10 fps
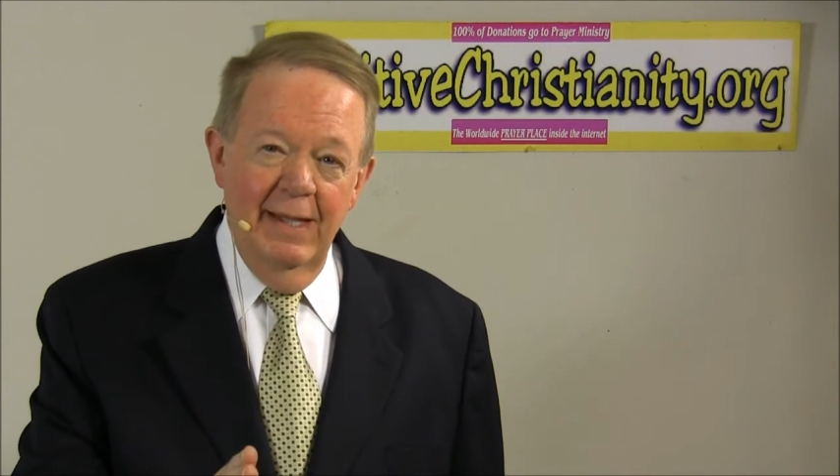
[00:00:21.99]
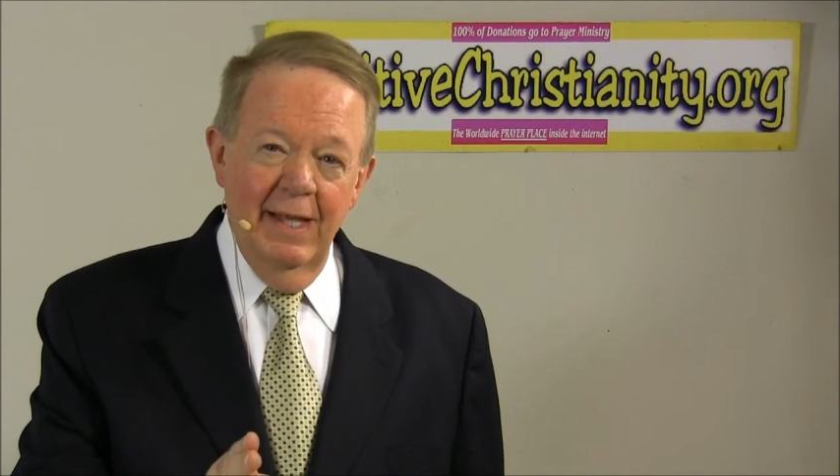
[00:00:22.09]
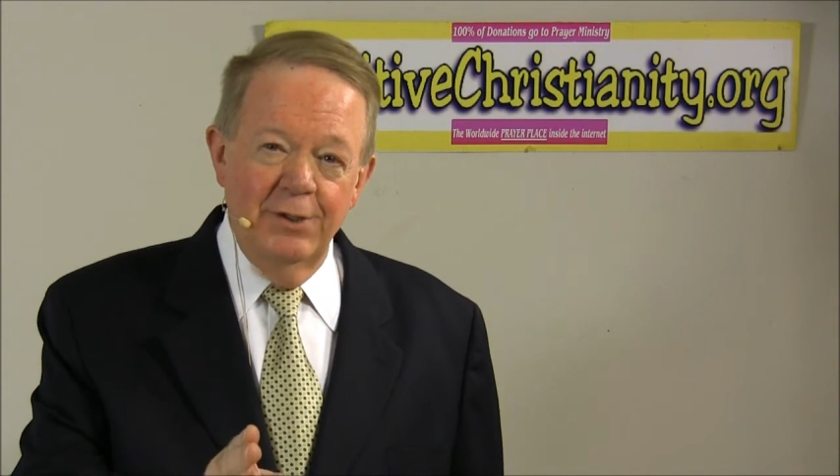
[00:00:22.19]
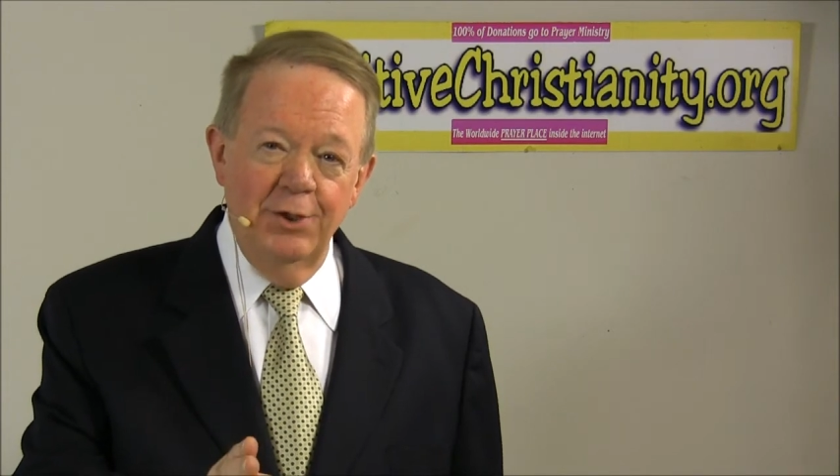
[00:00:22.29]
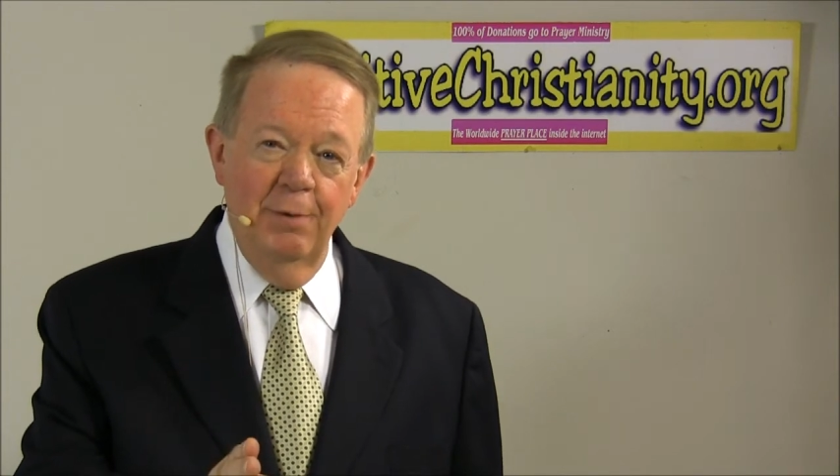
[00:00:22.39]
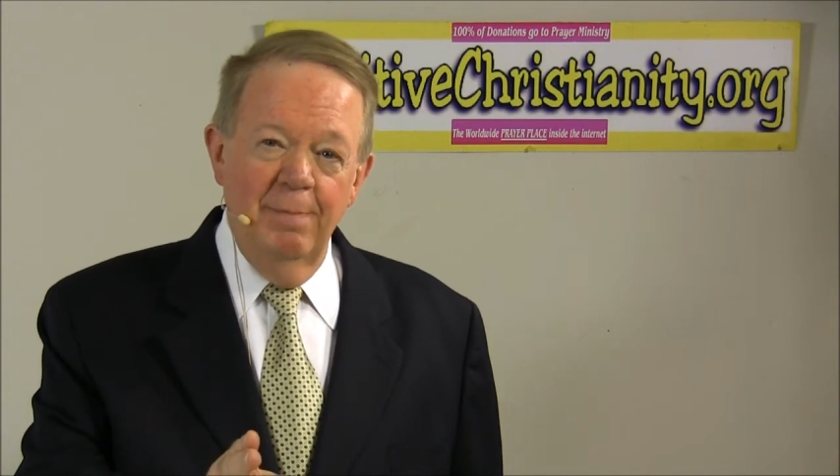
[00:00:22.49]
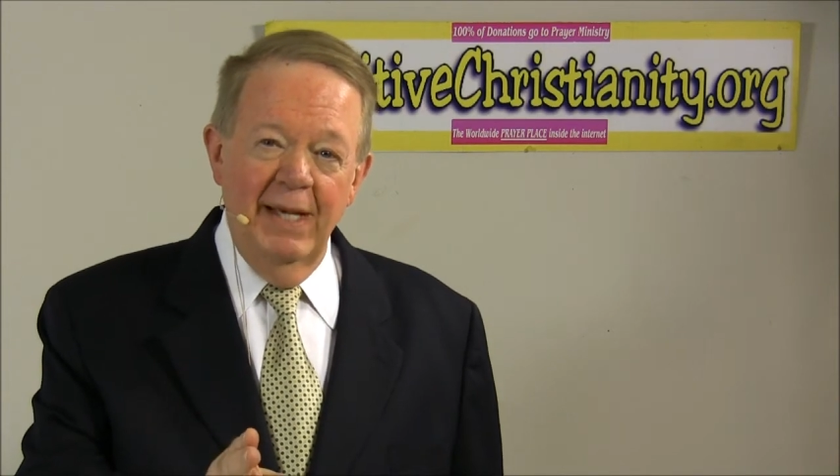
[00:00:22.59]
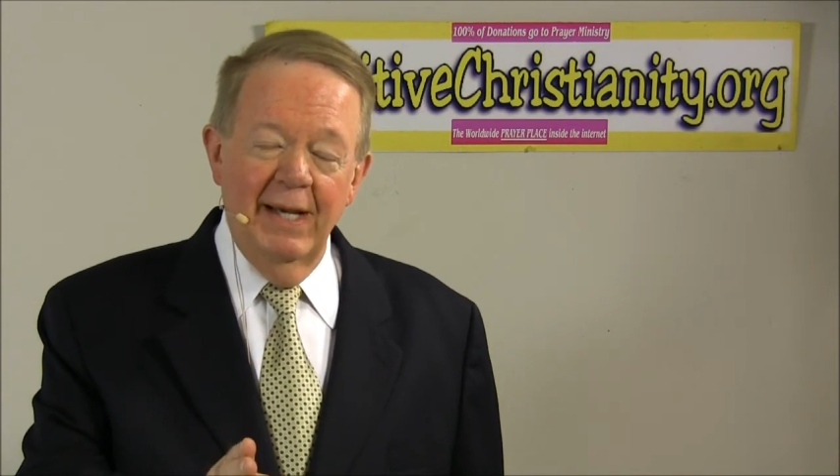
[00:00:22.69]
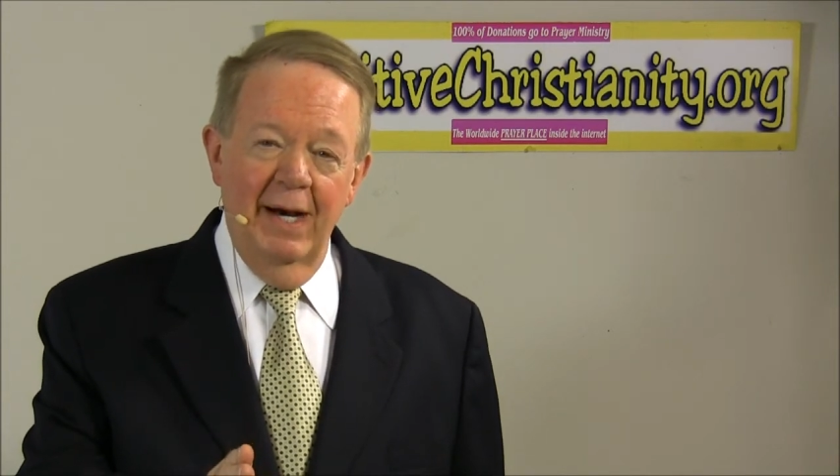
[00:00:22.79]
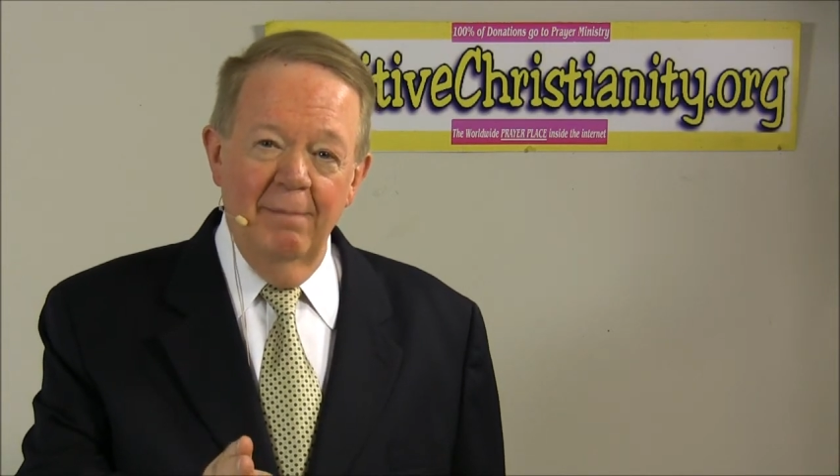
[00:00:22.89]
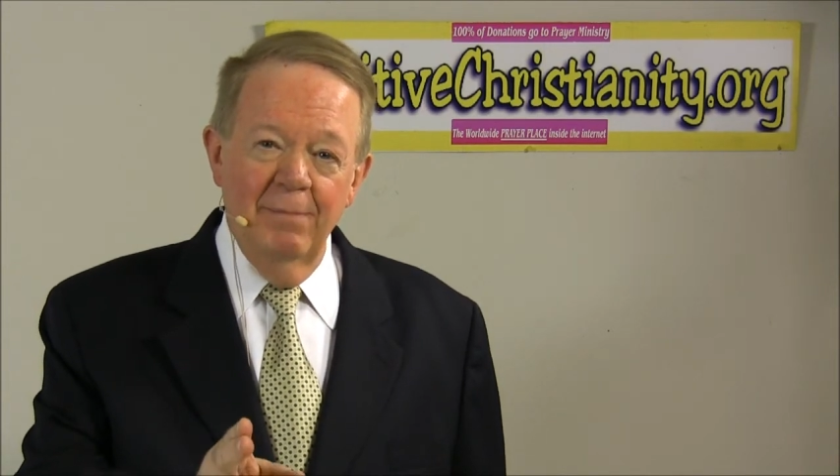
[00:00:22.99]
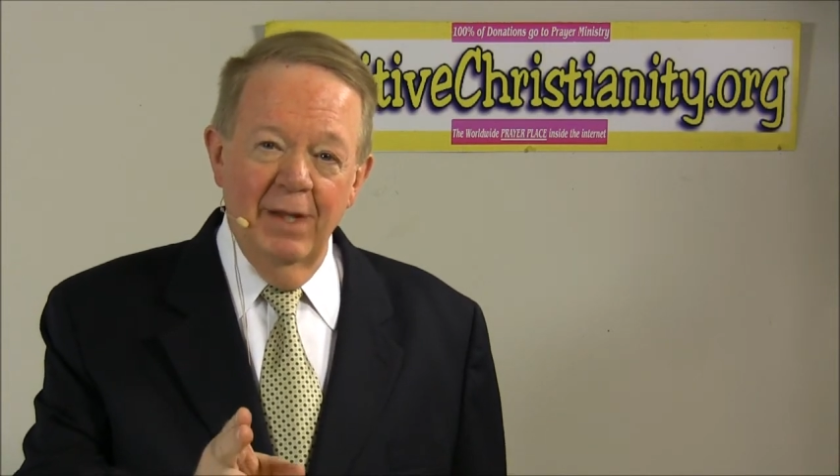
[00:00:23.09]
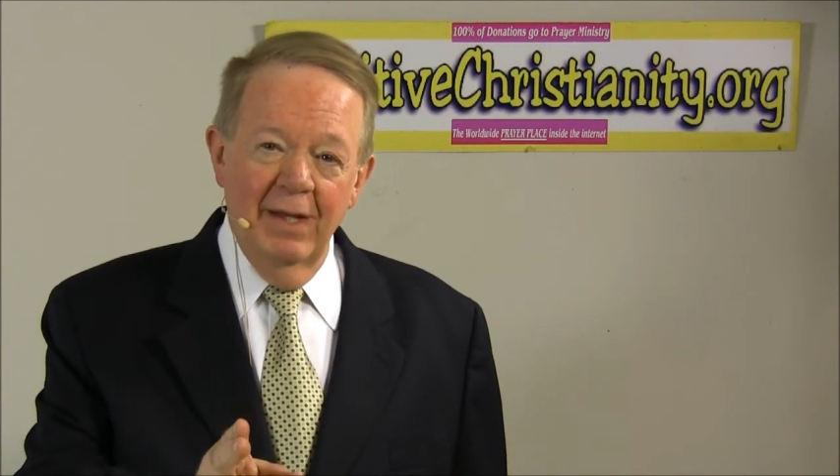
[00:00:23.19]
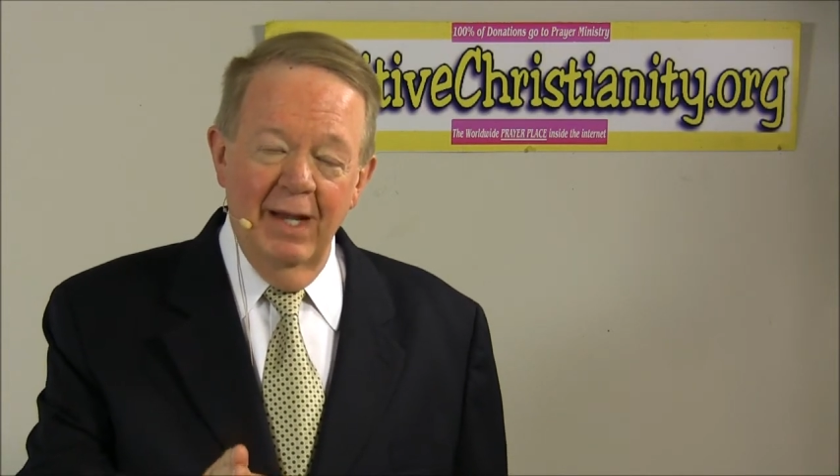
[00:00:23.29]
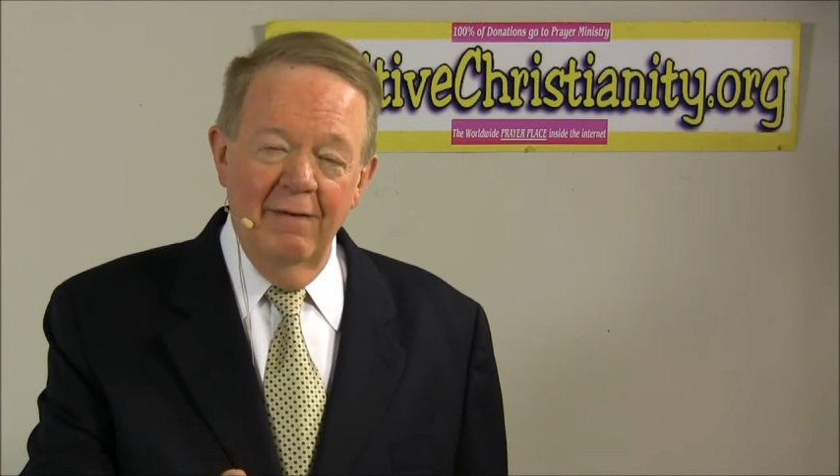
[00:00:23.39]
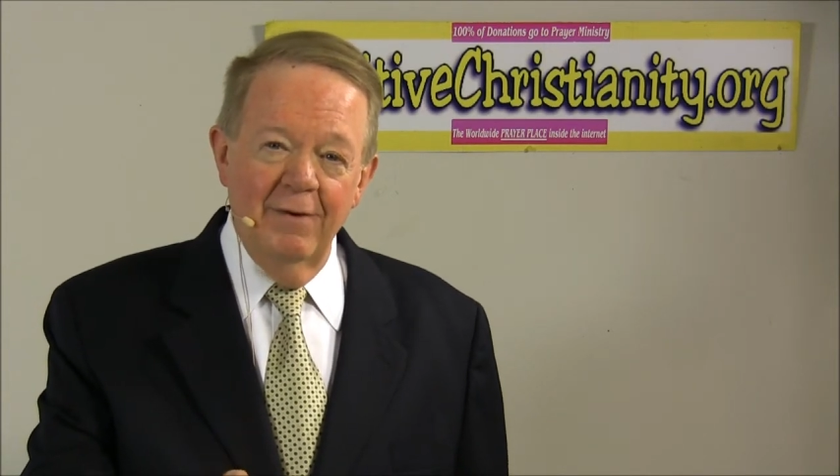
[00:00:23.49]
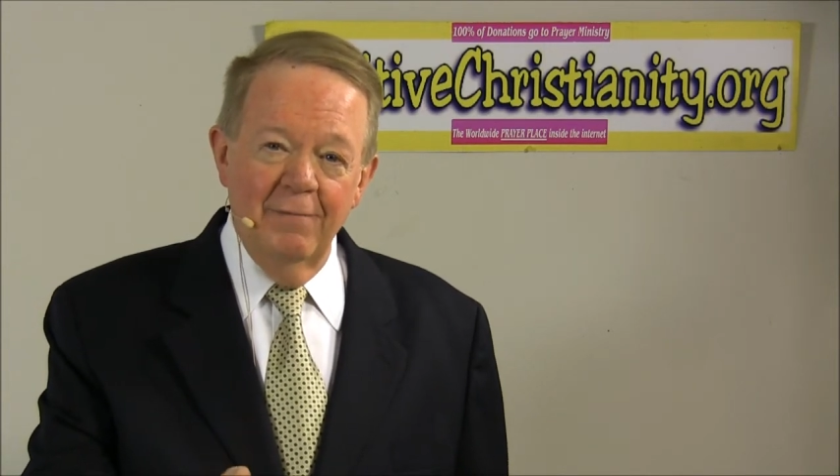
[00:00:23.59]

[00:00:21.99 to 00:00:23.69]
that you become the love